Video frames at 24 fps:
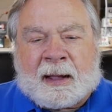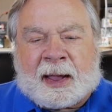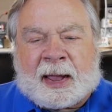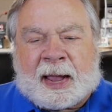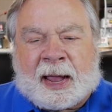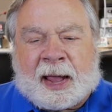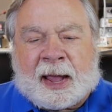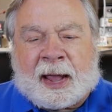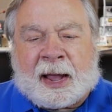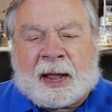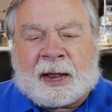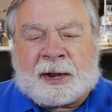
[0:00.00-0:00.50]

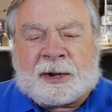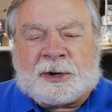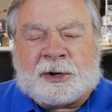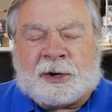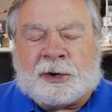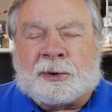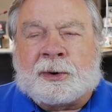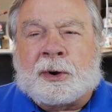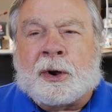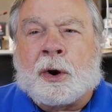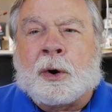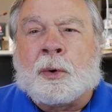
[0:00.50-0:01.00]
and
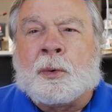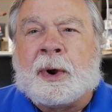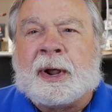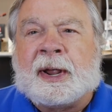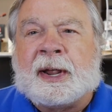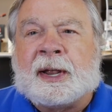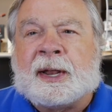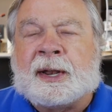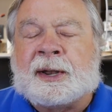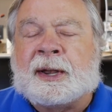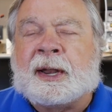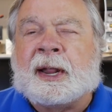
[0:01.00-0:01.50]
you go
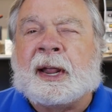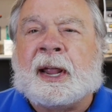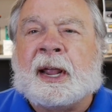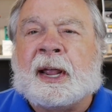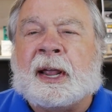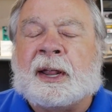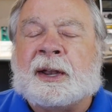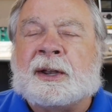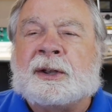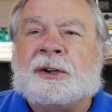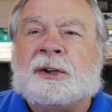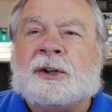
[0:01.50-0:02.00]
in
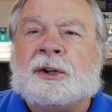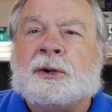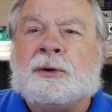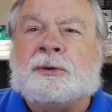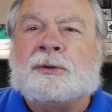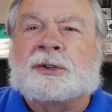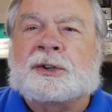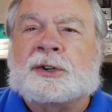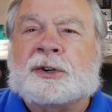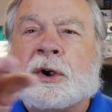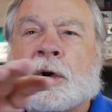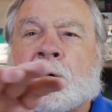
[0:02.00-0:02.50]
and
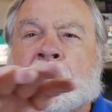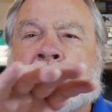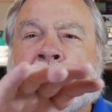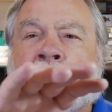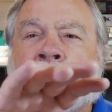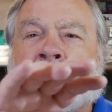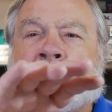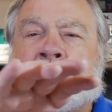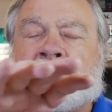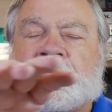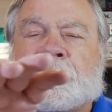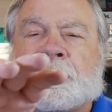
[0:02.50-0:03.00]
you
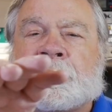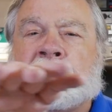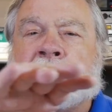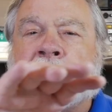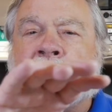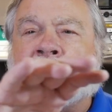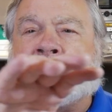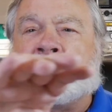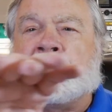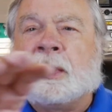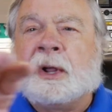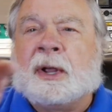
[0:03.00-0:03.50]
show with
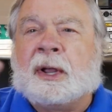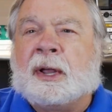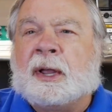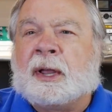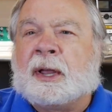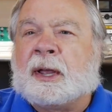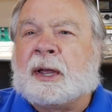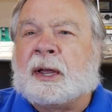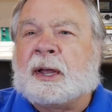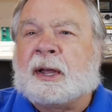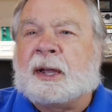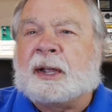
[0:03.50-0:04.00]
your
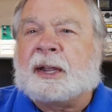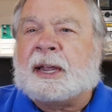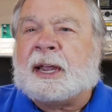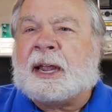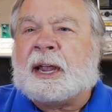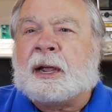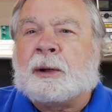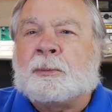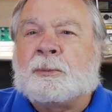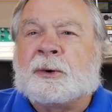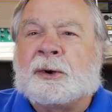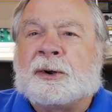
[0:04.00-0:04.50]
uh,
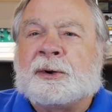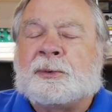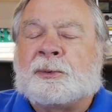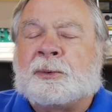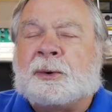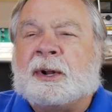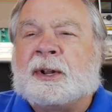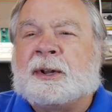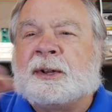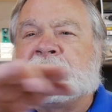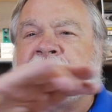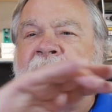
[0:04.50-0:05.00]
camera in
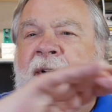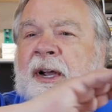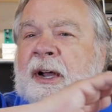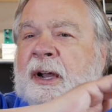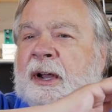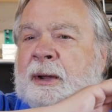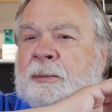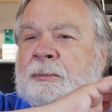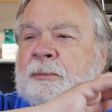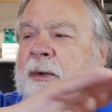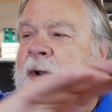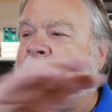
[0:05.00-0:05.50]
real
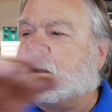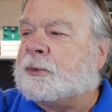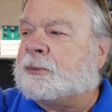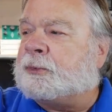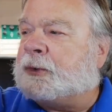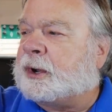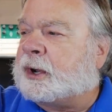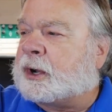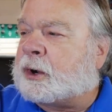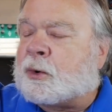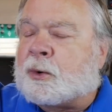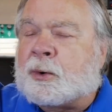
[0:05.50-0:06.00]
time
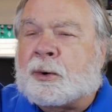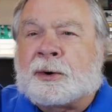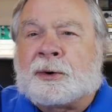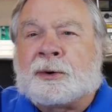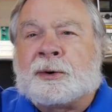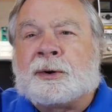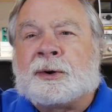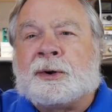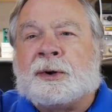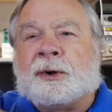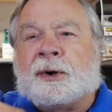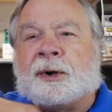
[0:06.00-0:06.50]
every
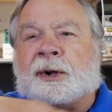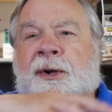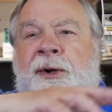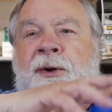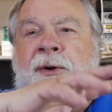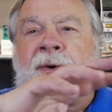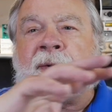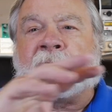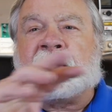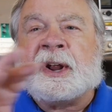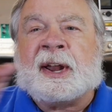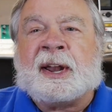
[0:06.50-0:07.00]
corner and nook
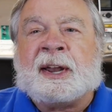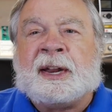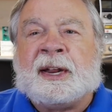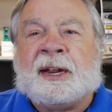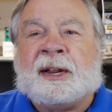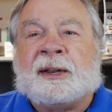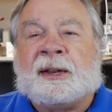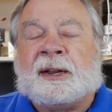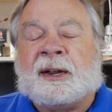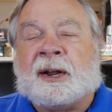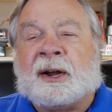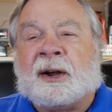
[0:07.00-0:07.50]
and cranny
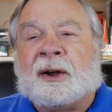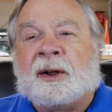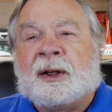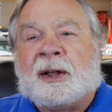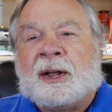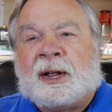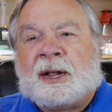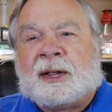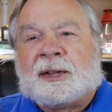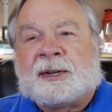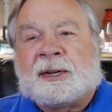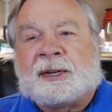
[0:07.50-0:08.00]
in there
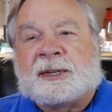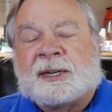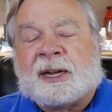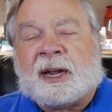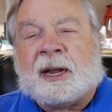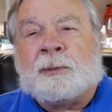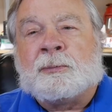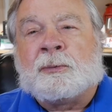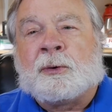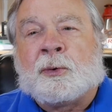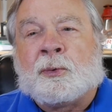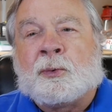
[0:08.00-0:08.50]
the
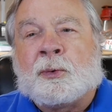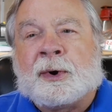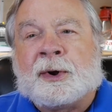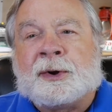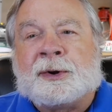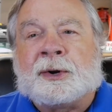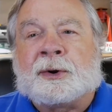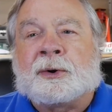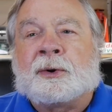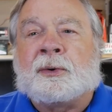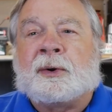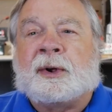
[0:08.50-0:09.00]
table where
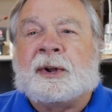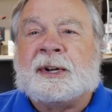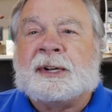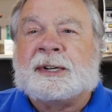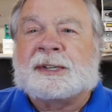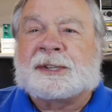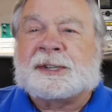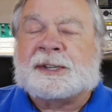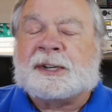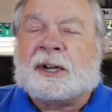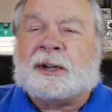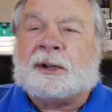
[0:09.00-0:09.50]
you're going
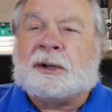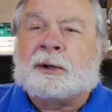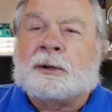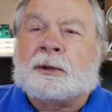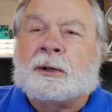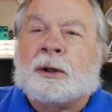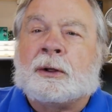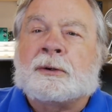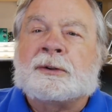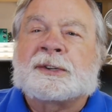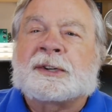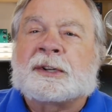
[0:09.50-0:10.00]
to sit you
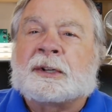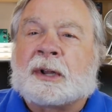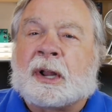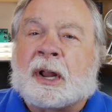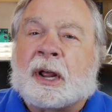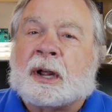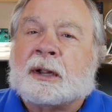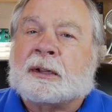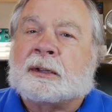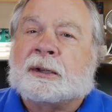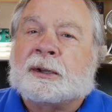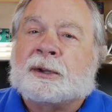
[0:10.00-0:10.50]
close and
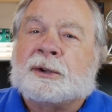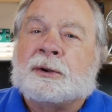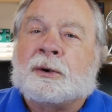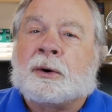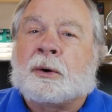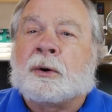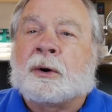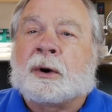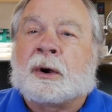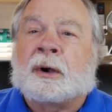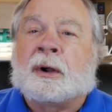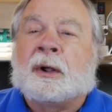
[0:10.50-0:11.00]
lock the
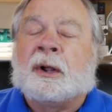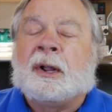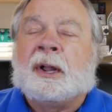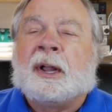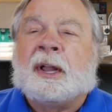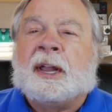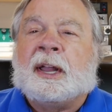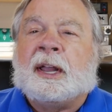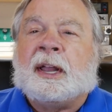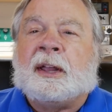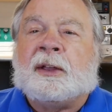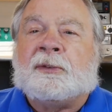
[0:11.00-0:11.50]
door
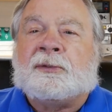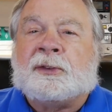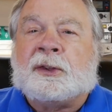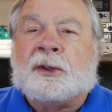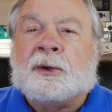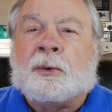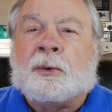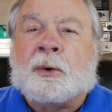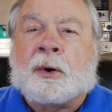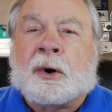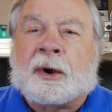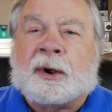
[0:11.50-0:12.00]
if
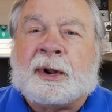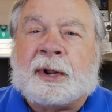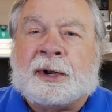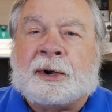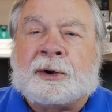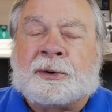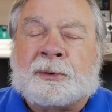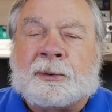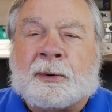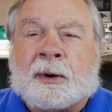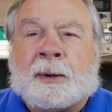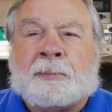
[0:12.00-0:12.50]
you are
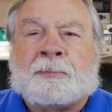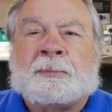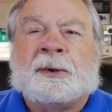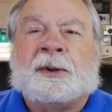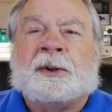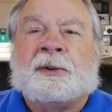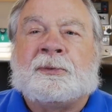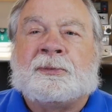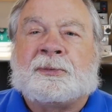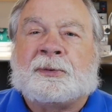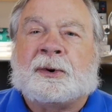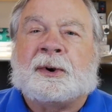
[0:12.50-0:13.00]

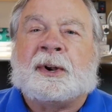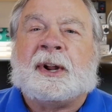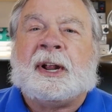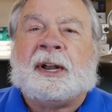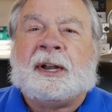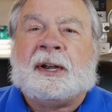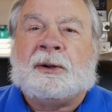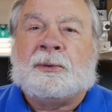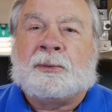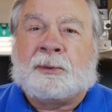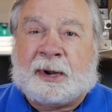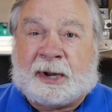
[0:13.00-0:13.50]
interrupted for
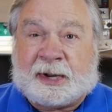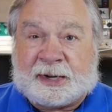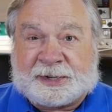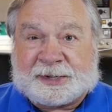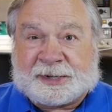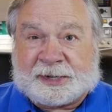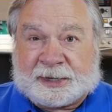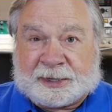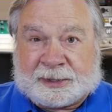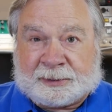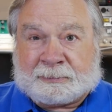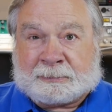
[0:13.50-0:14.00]
any
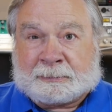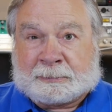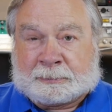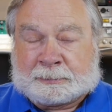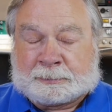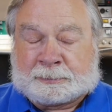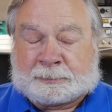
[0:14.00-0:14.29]
reason